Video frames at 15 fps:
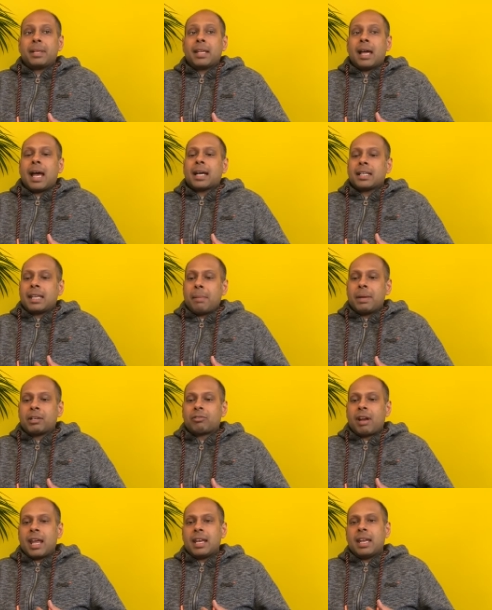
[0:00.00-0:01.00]
Academic
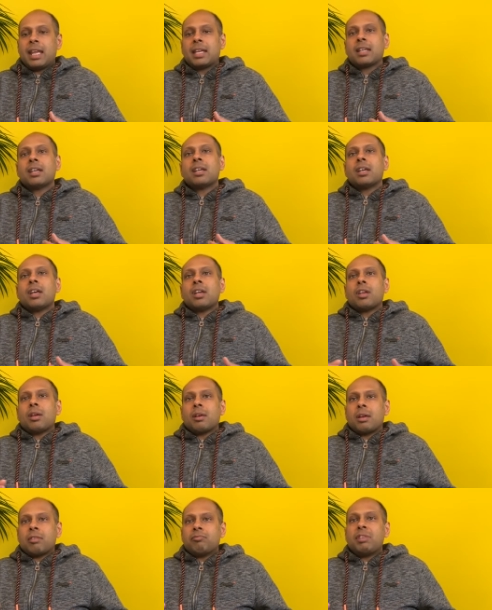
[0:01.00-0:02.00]
training,
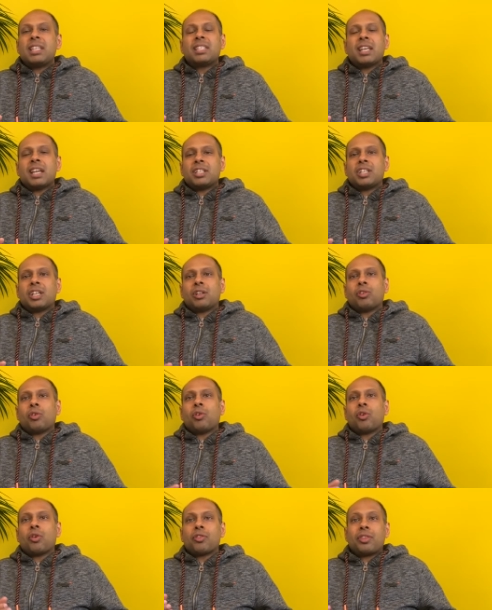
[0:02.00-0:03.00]
researching
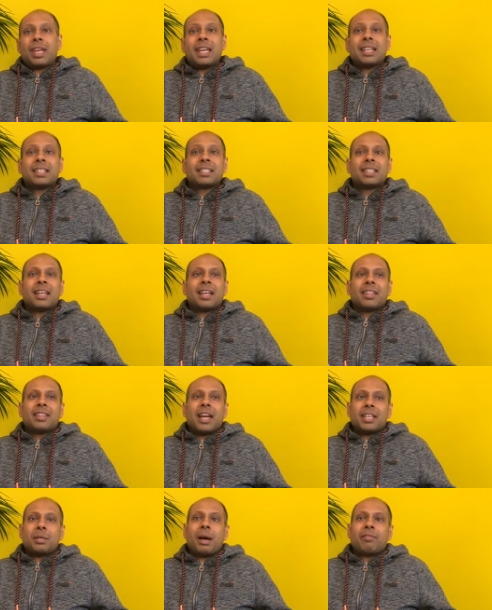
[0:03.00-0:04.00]
law, things
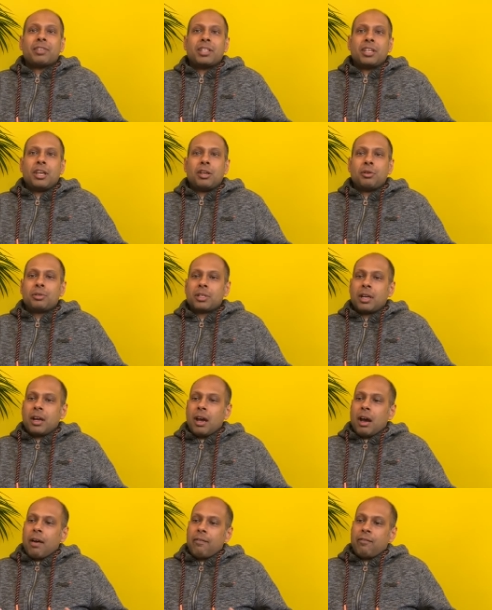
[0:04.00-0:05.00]
that you have to use
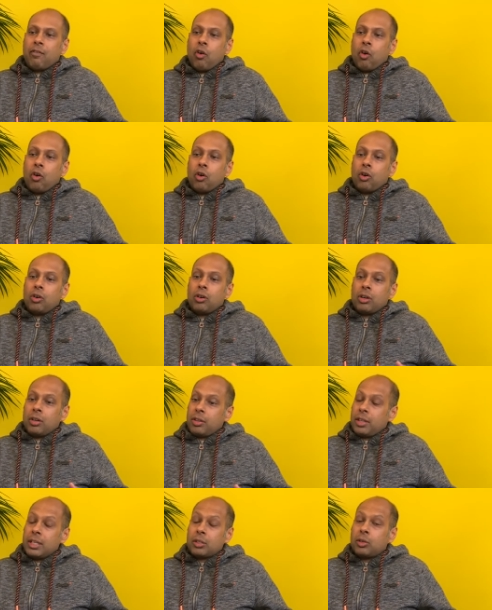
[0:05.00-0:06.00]
for
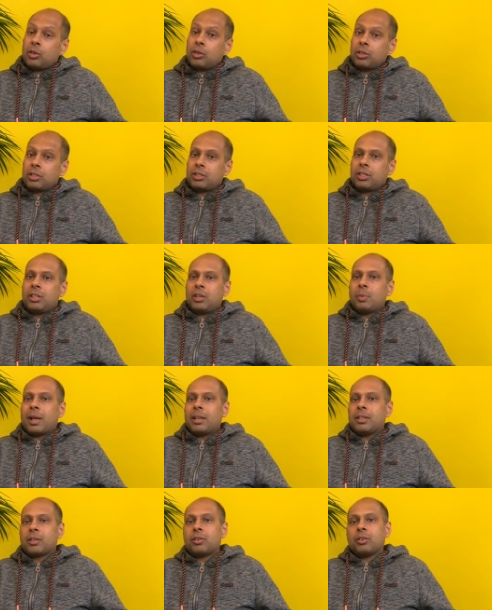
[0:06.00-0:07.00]
this course to do well
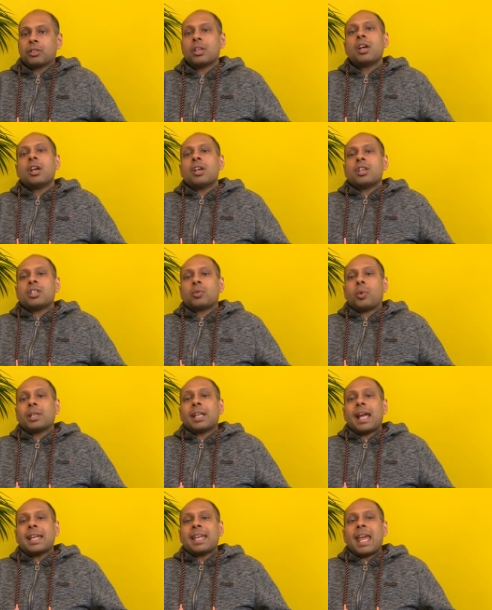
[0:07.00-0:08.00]
in the course. So what
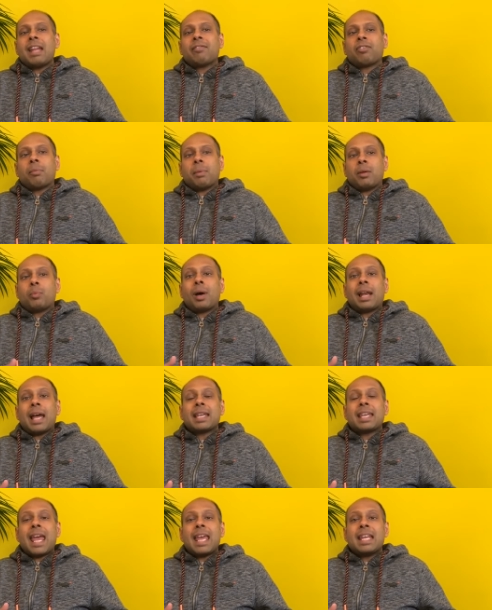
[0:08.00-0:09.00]
did I gain from it? Well, I
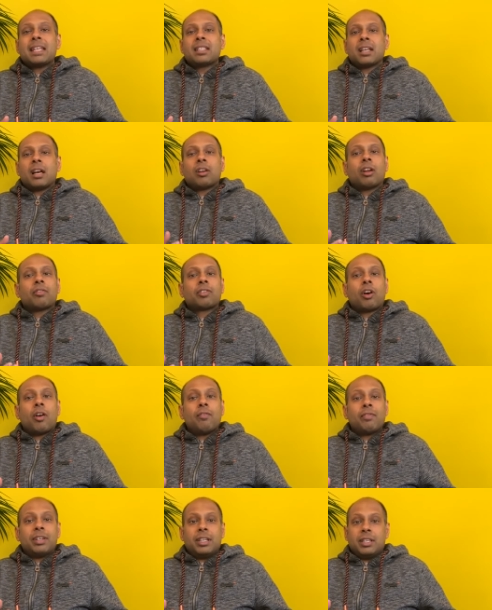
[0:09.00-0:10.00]
gained a lot of
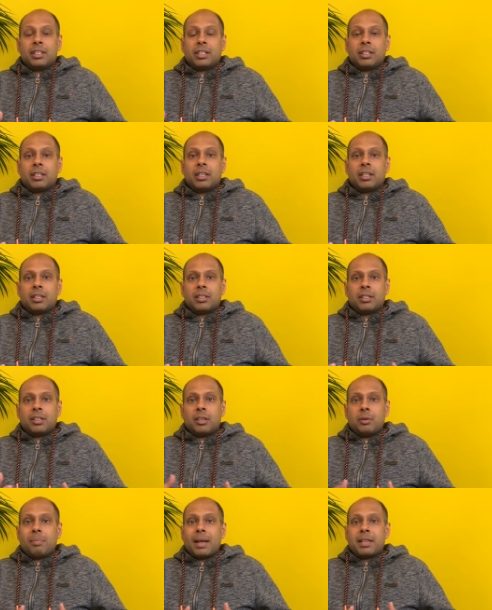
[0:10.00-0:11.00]
confidence to
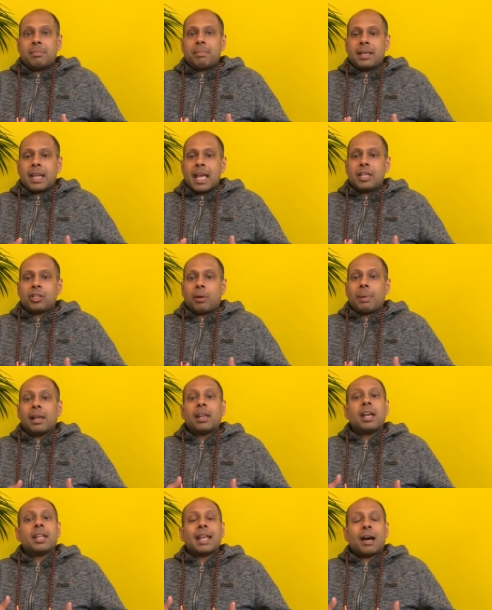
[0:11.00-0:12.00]
do my day job. I
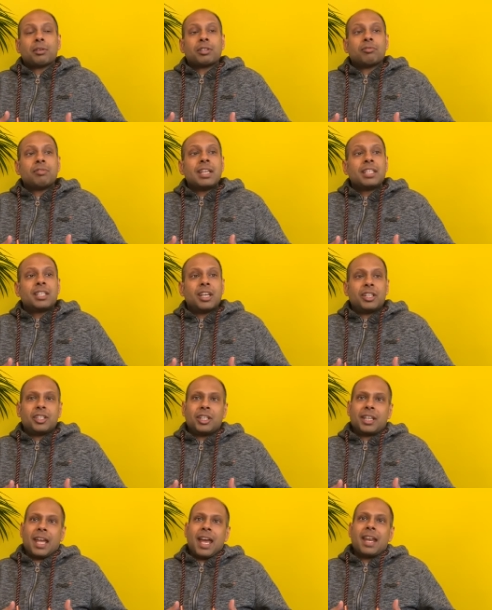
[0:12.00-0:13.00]
learned how to research
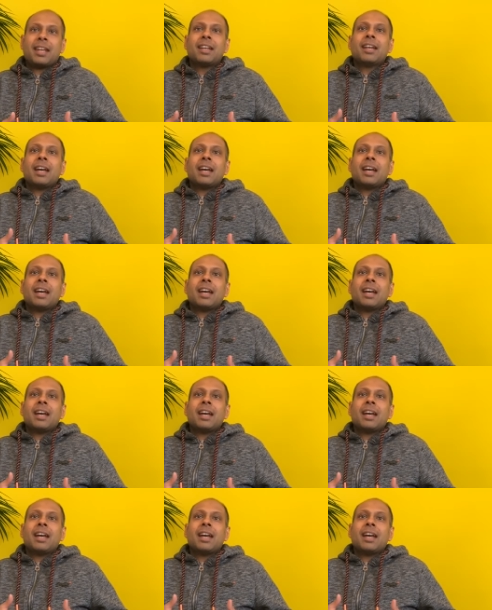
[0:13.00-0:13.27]
again.